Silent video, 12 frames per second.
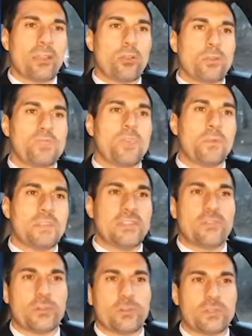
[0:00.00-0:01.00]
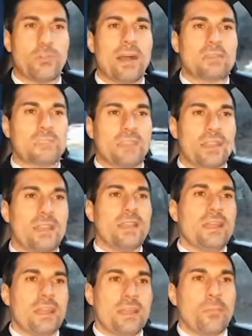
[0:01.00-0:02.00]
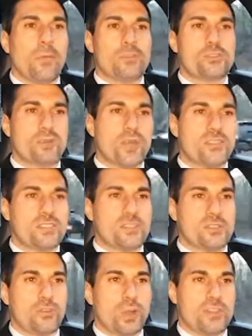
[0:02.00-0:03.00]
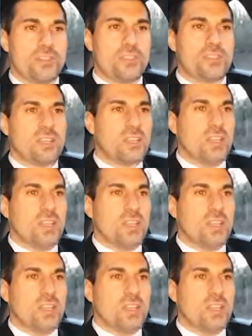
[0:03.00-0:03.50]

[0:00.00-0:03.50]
or is very difficult to modulate in most driving situations.